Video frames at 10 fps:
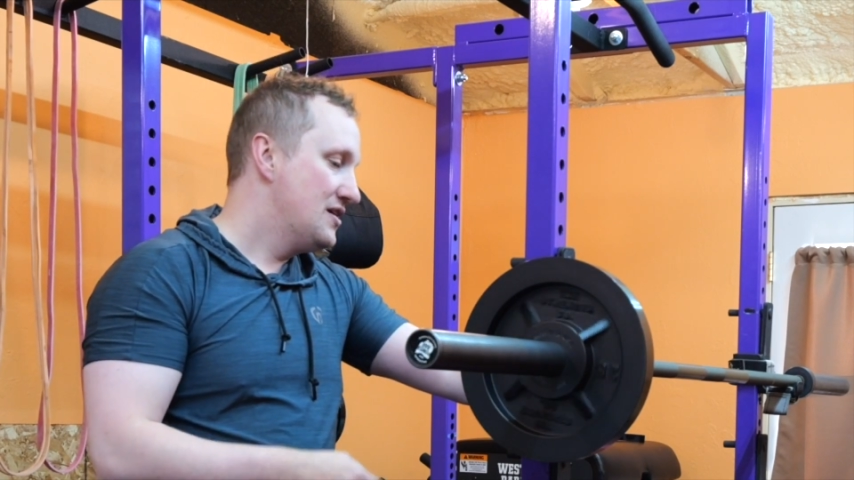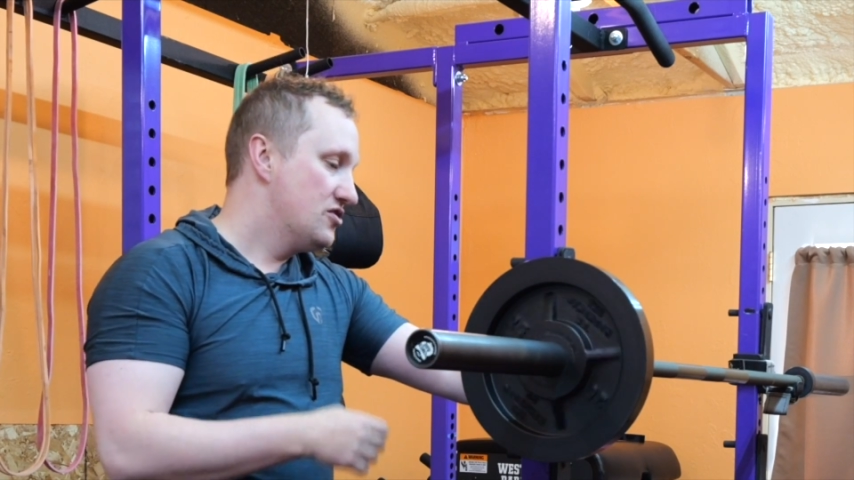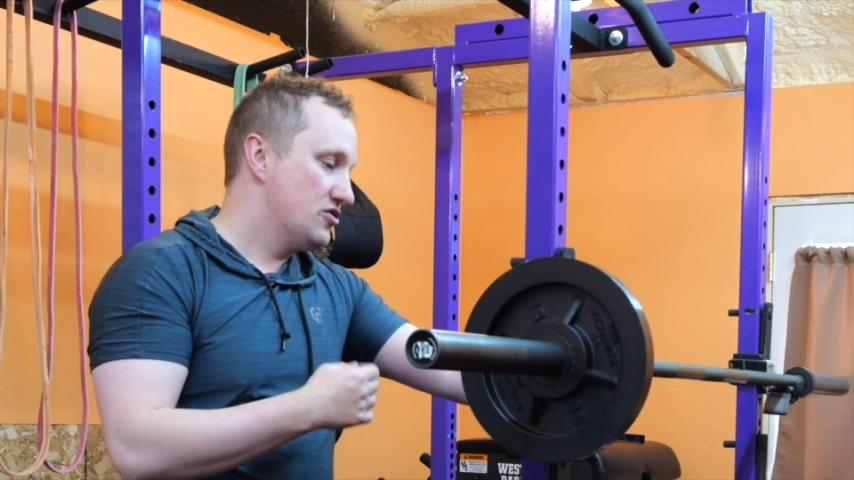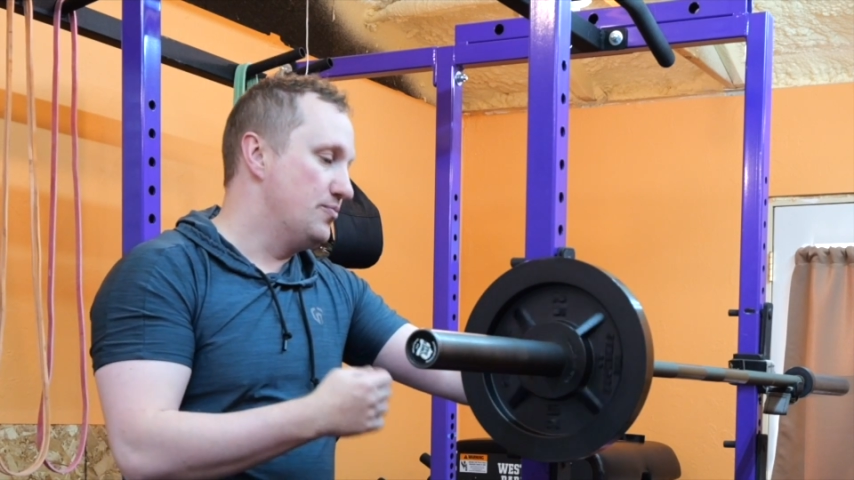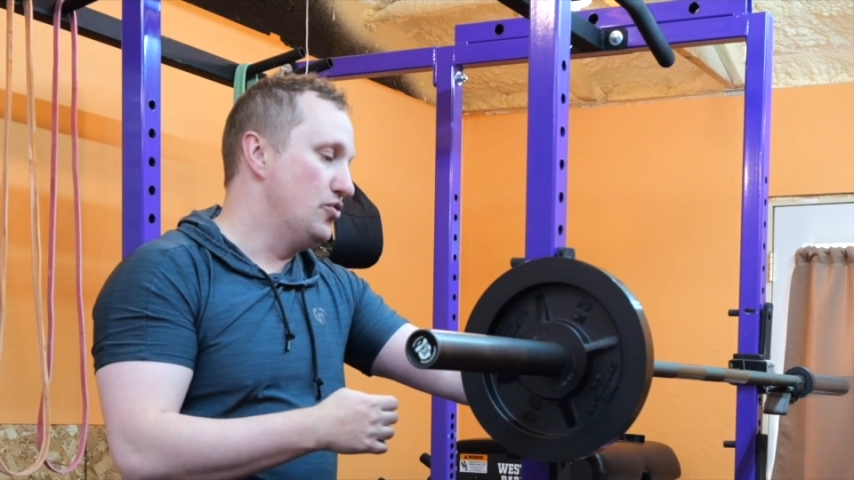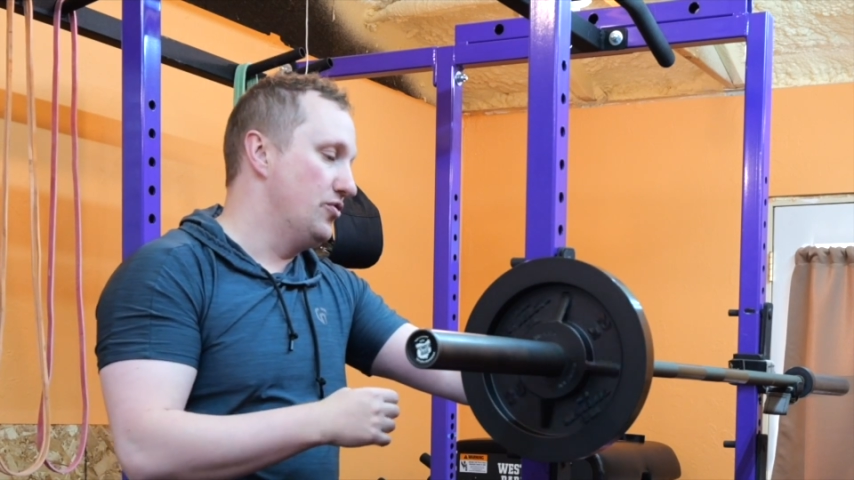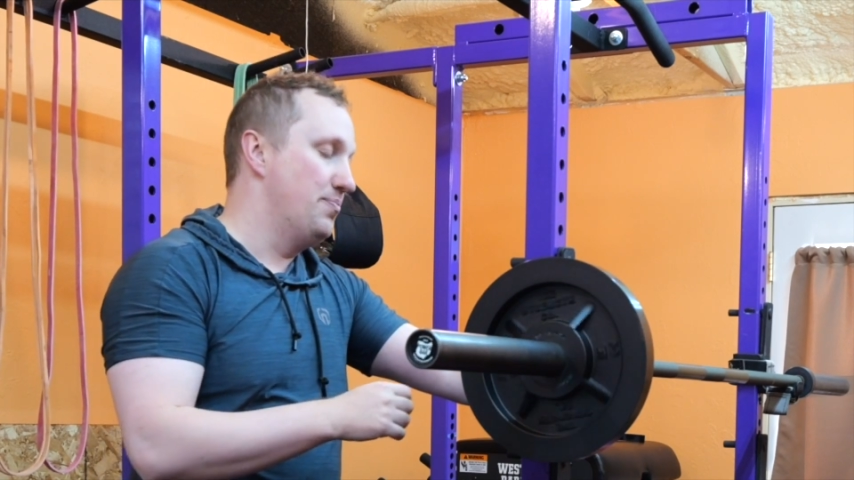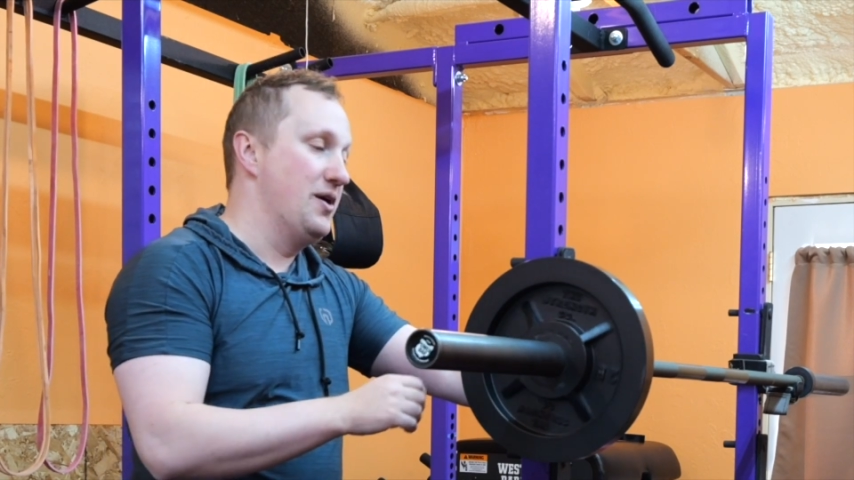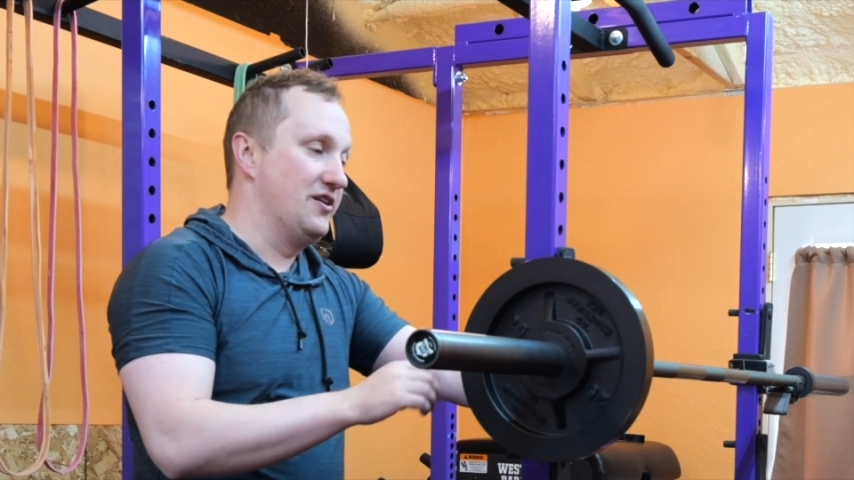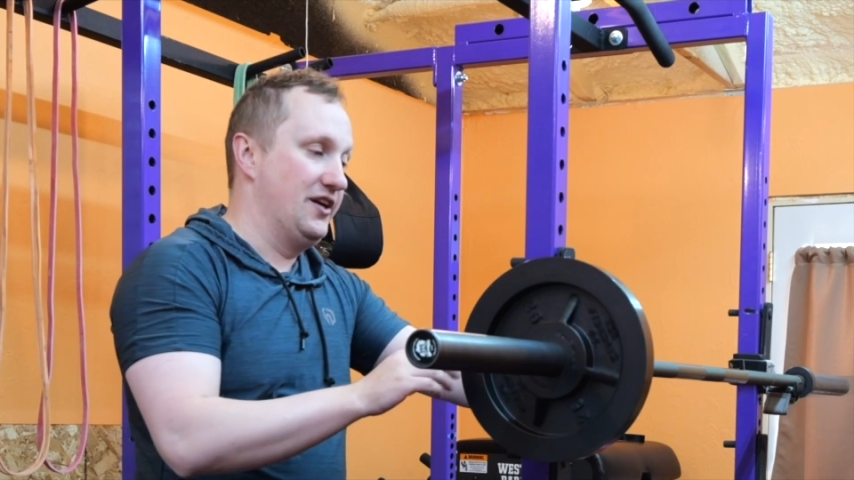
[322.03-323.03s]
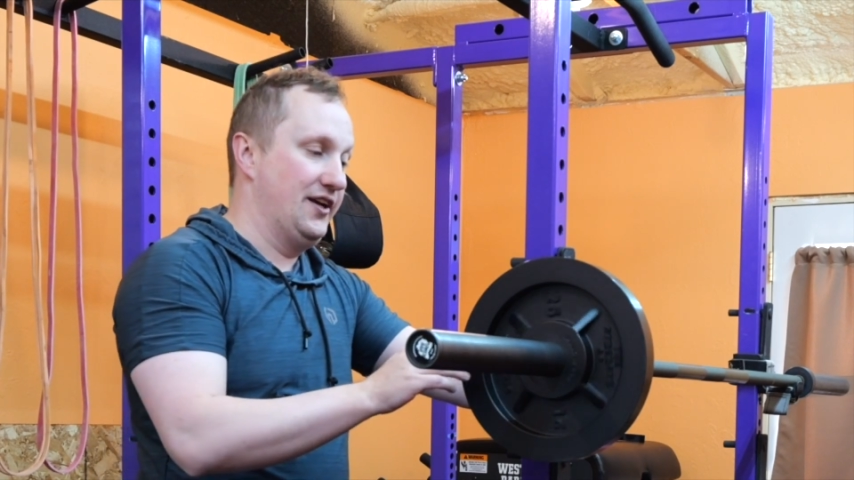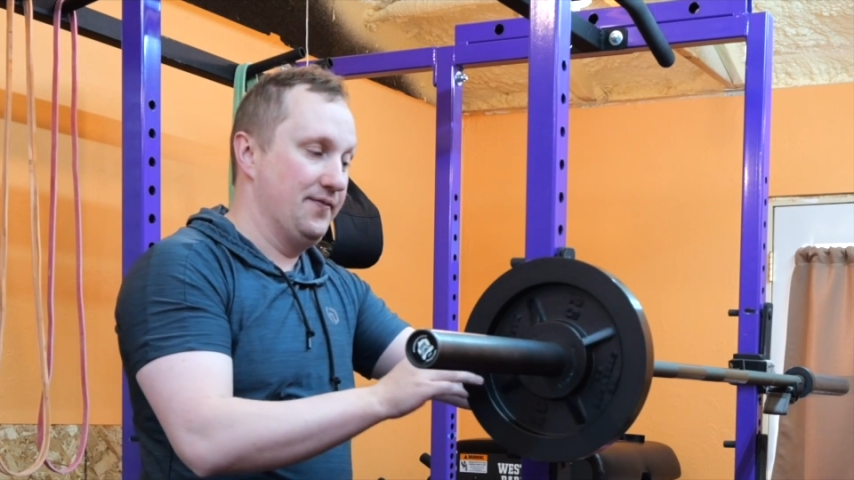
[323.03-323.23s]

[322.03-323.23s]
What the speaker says: smooth bearing.